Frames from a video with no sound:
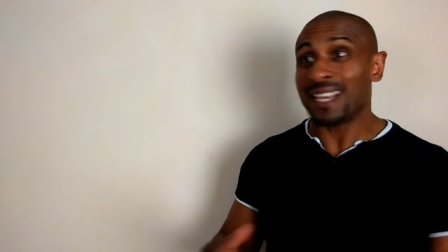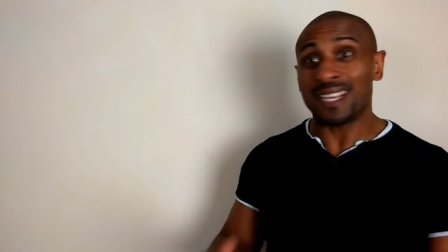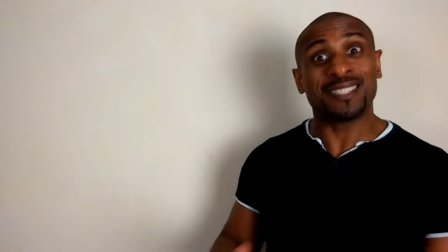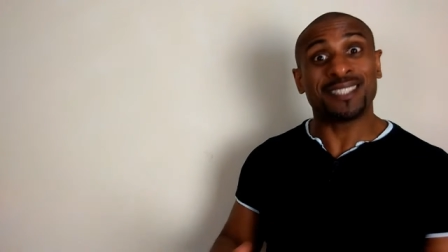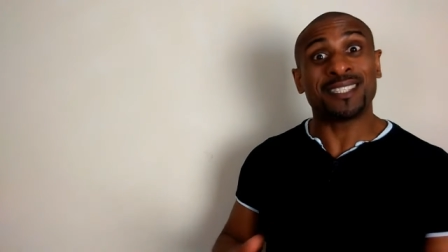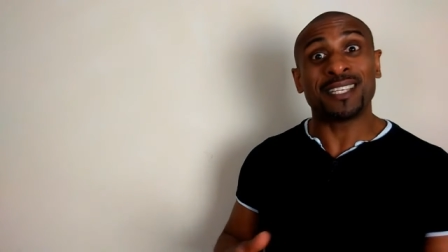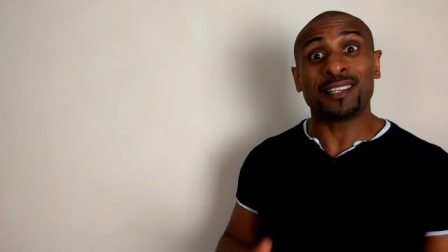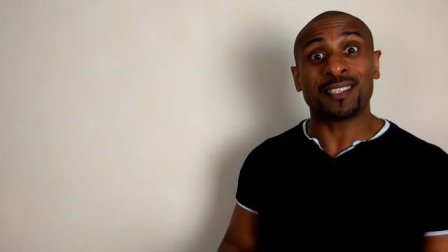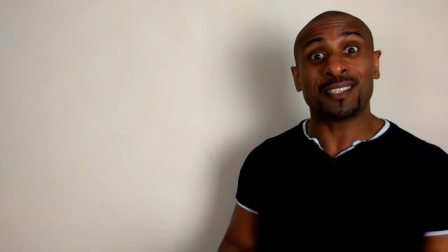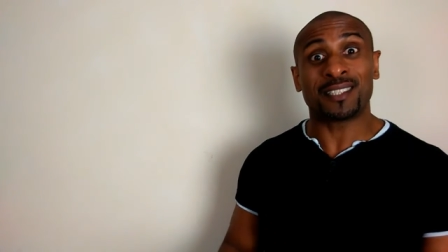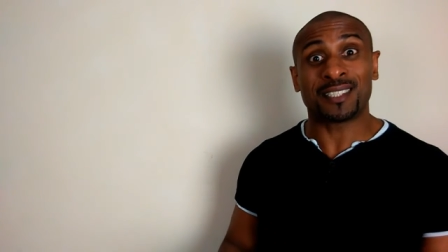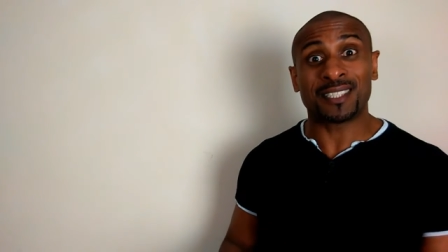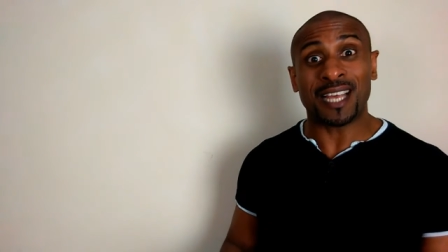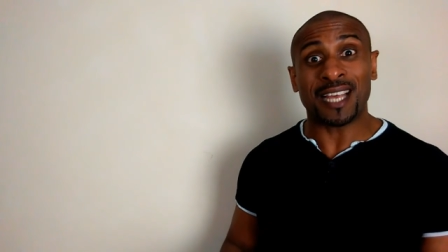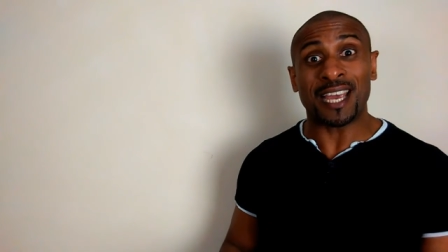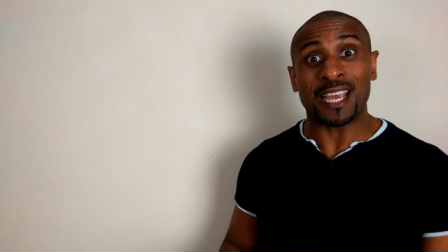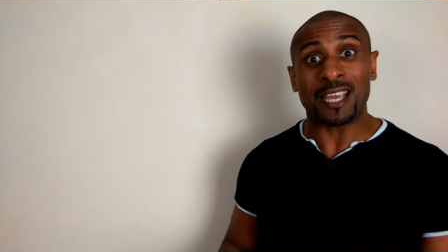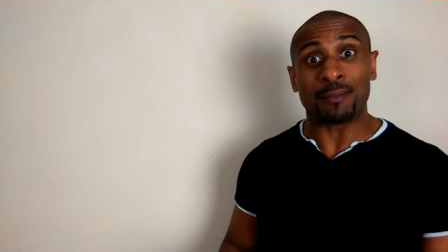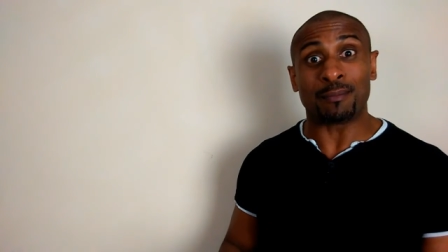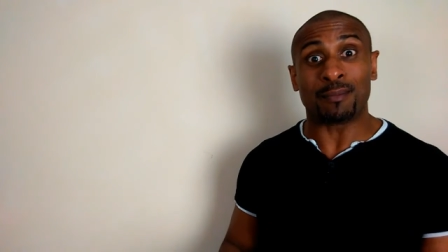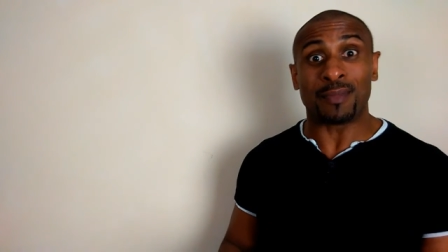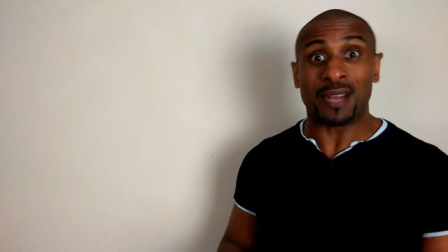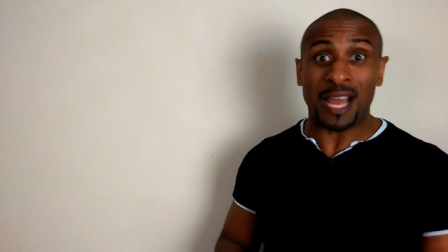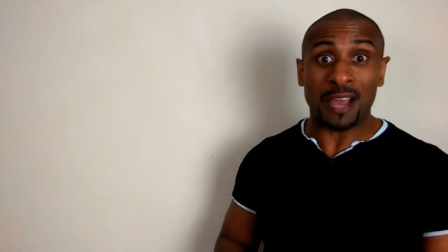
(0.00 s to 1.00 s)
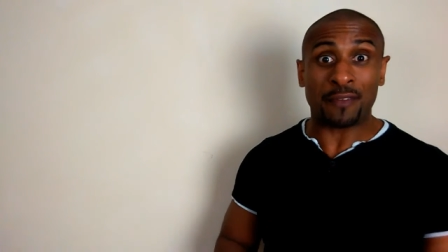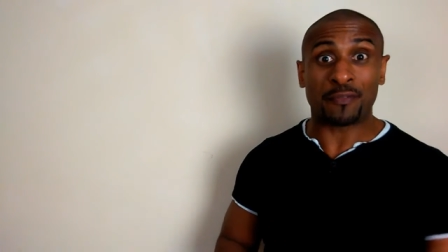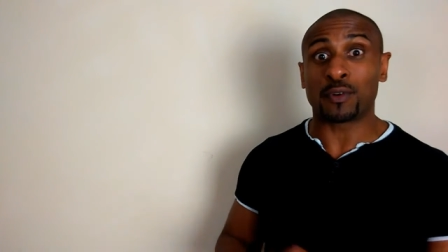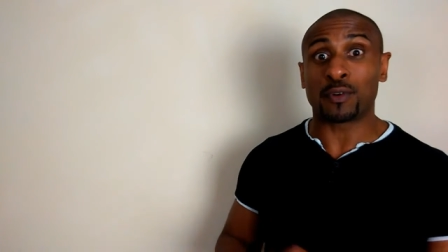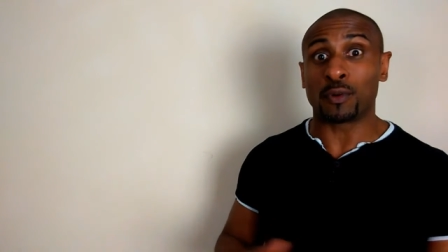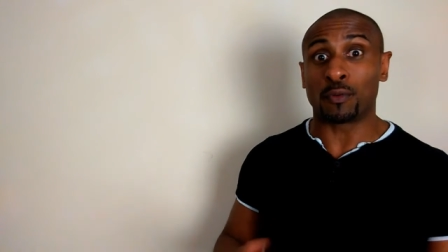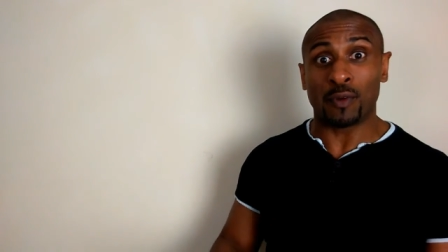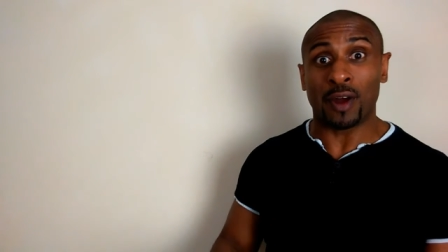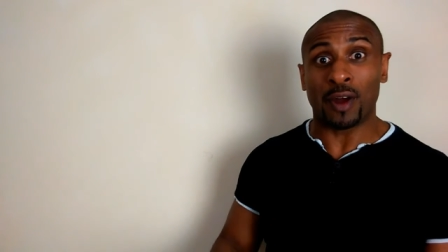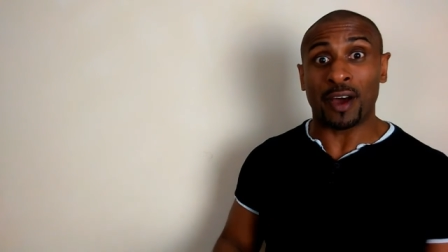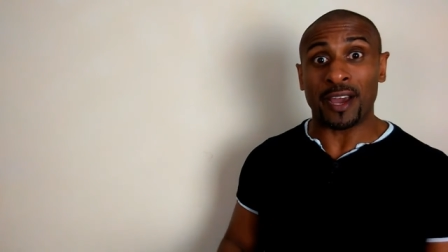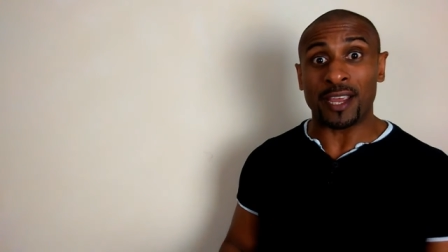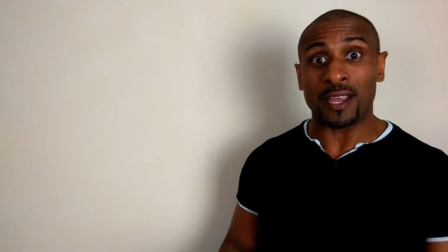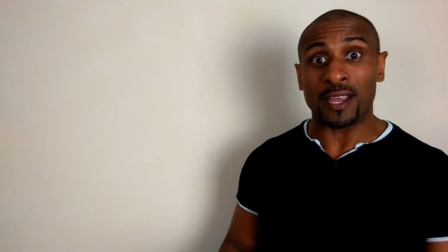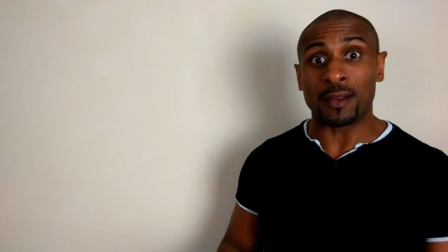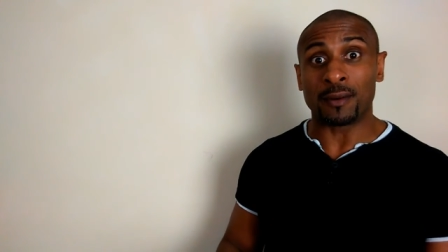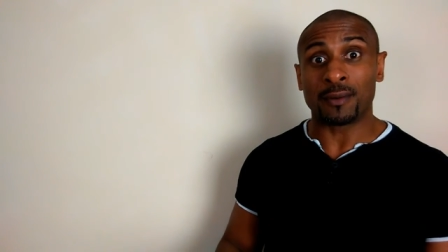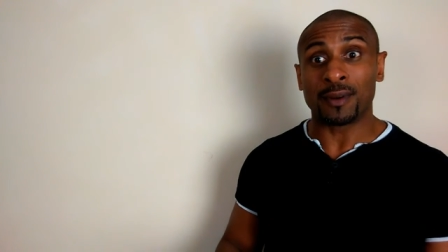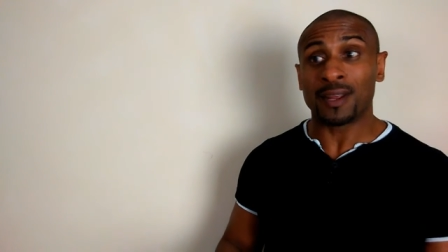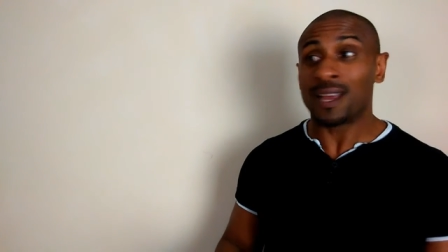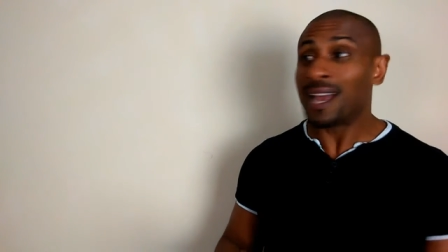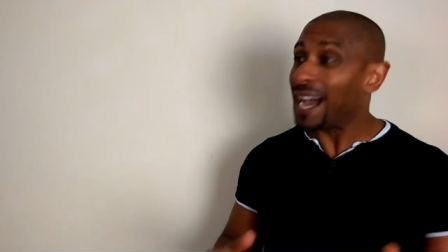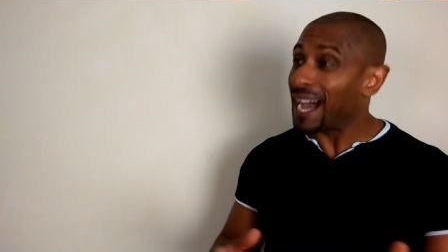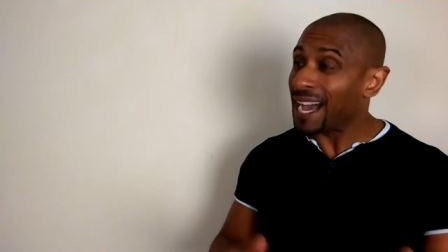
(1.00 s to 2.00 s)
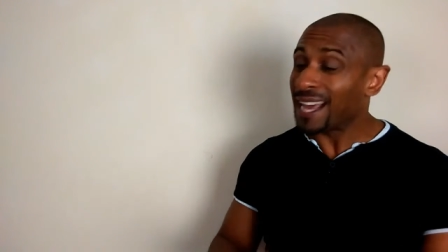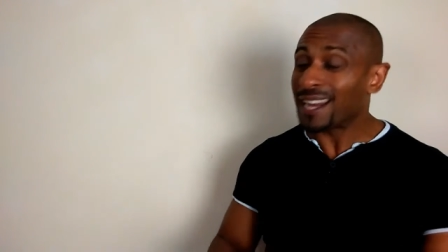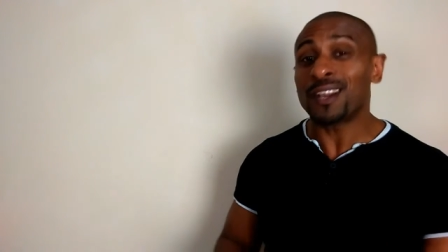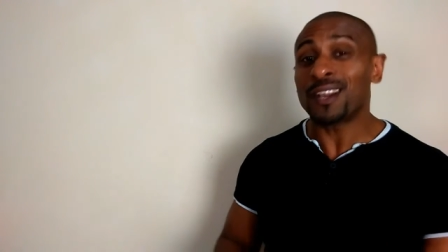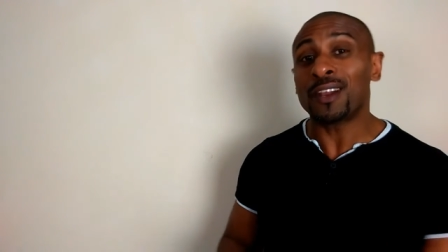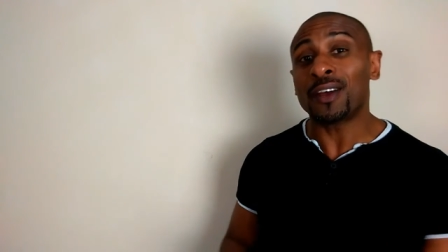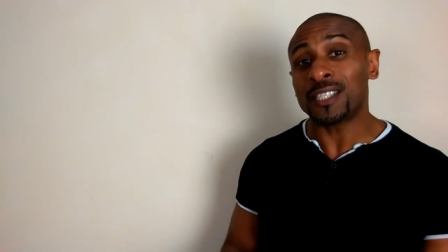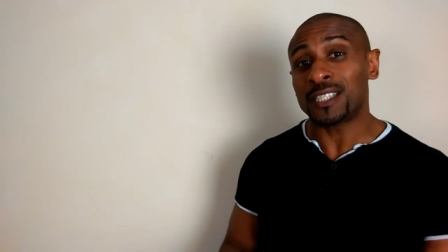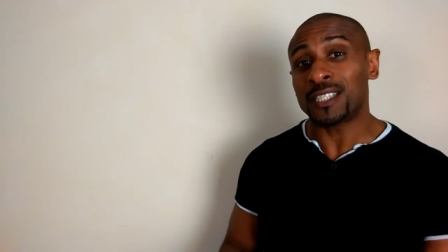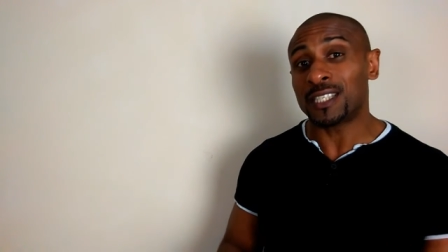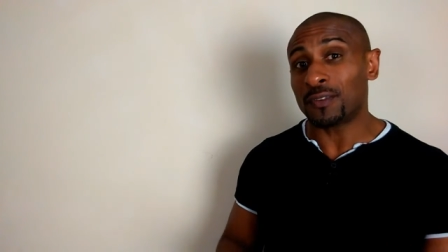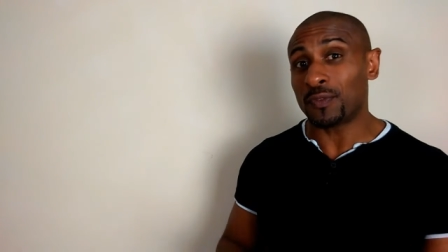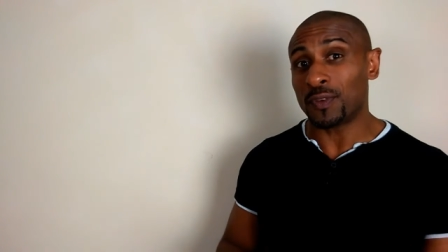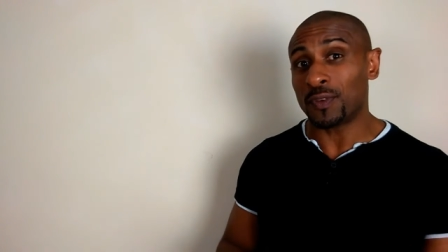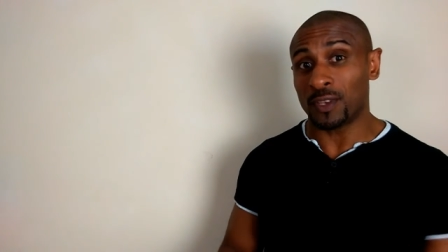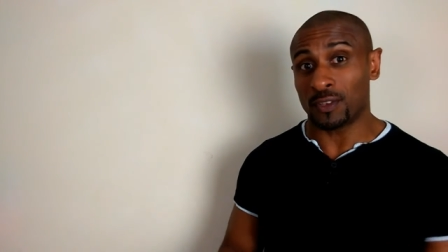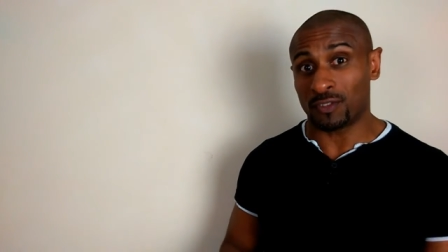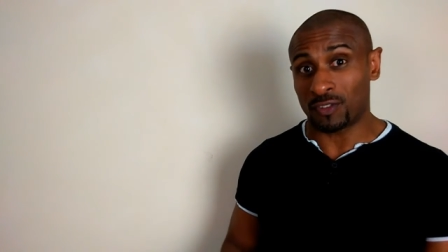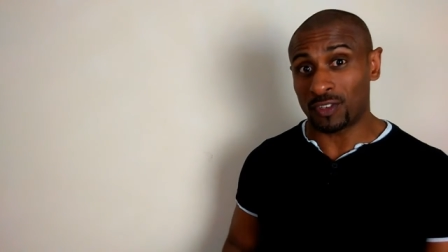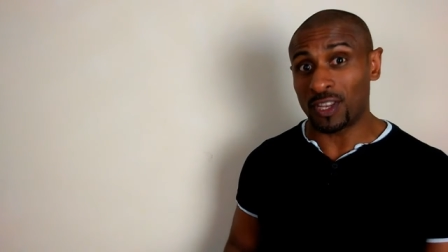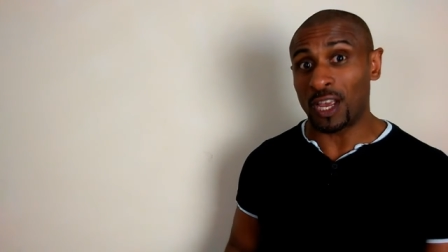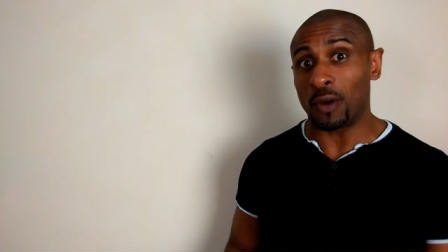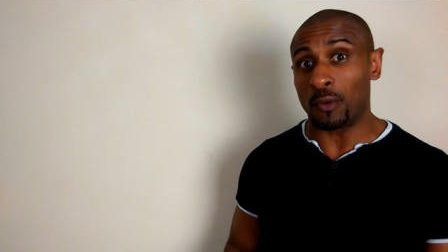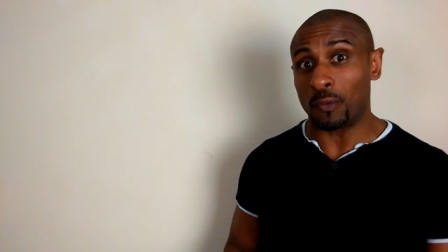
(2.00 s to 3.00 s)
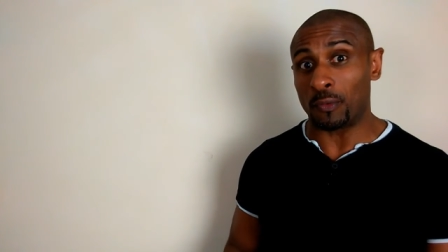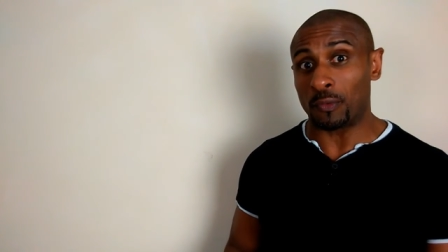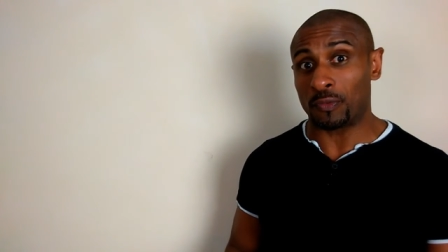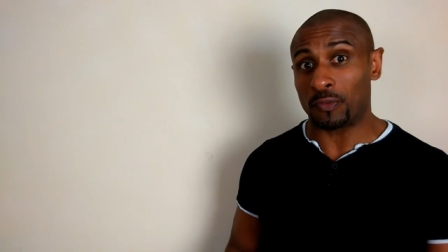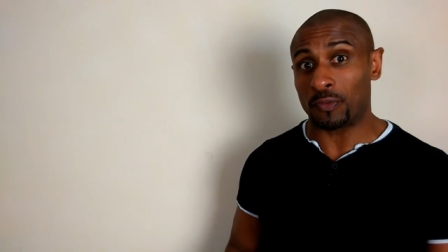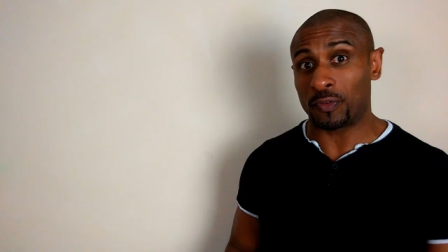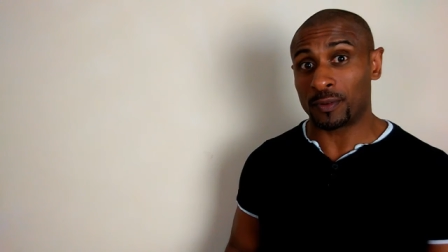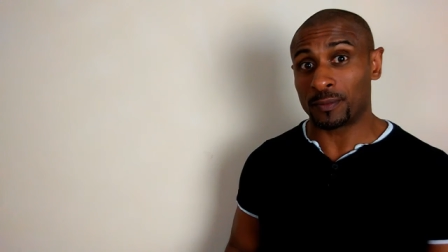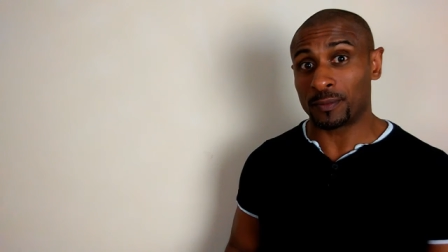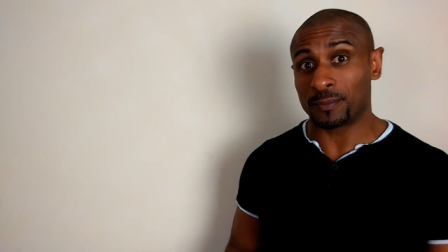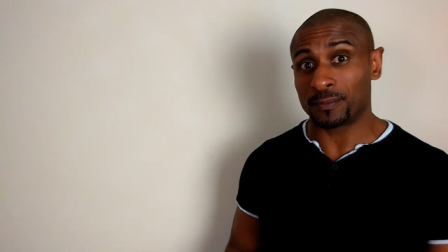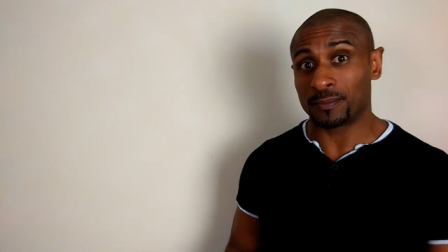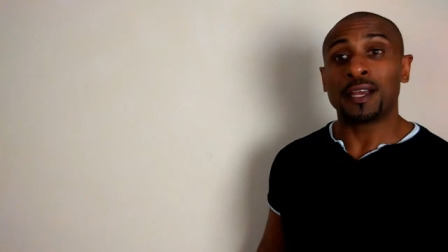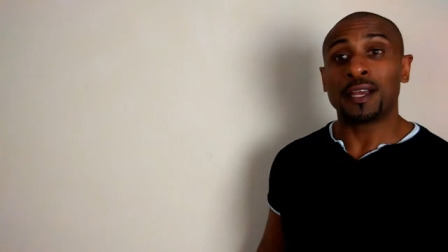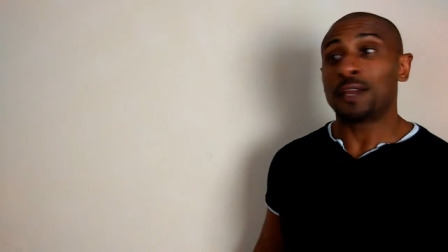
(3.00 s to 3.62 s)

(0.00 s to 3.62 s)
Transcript: Is it the same left to right? Analyze it for yourself.